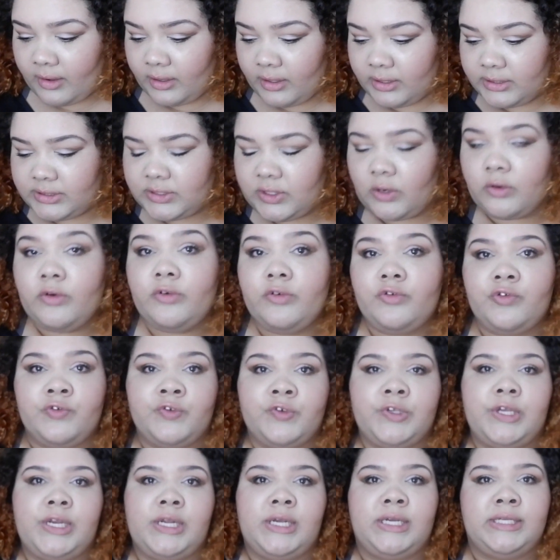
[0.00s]
So
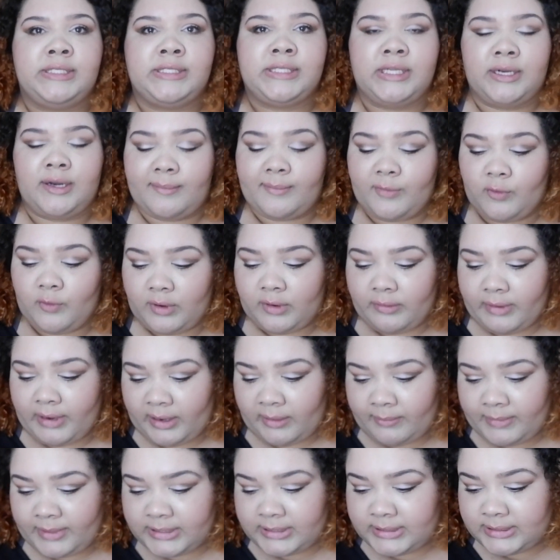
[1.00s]
Neutrogena is the #1
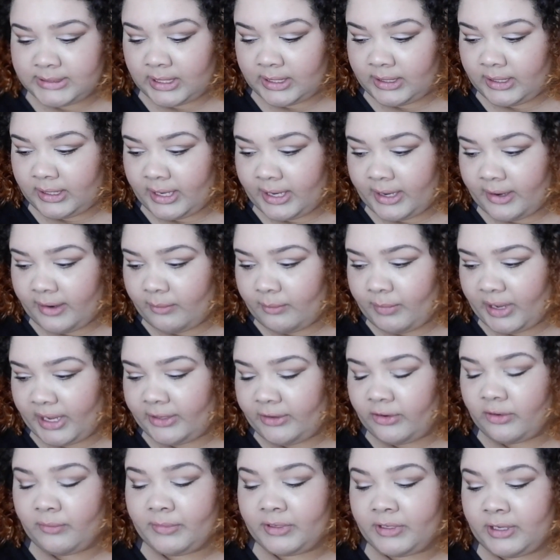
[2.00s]
recommended sun care by
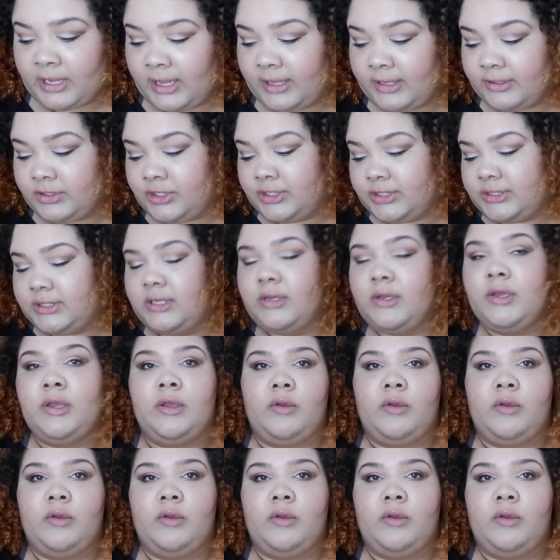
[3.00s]
dermatologists,